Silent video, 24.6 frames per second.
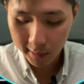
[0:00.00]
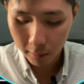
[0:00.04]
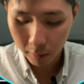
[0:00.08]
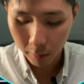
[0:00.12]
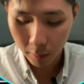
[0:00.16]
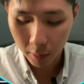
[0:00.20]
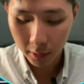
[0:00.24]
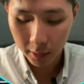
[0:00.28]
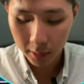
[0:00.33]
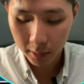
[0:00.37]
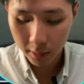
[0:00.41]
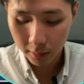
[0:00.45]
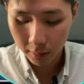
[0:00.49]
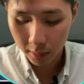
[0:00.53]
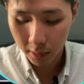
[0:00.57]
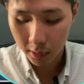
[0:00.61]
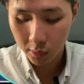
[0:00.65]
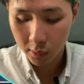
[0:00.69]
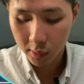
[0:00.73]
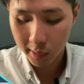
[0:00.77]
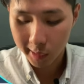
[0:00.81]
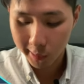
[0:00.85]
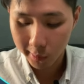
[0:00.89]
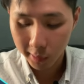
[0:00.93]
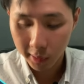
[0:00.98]
awarded to
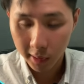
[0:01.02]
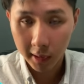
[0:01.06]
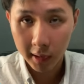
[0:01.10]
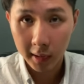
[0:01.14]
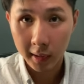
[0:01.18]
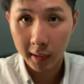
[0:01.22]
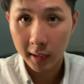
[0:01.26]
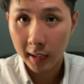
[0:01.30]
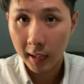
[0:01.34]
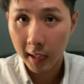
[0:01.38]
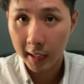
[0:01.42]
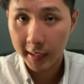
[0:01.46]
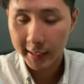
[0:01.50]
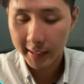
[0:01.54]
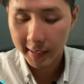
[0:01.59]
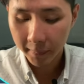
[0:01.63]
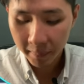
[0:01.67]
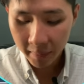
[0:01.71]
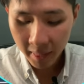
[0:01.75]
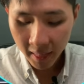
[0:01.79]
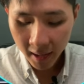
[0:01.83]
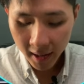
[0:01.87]
each student in the class.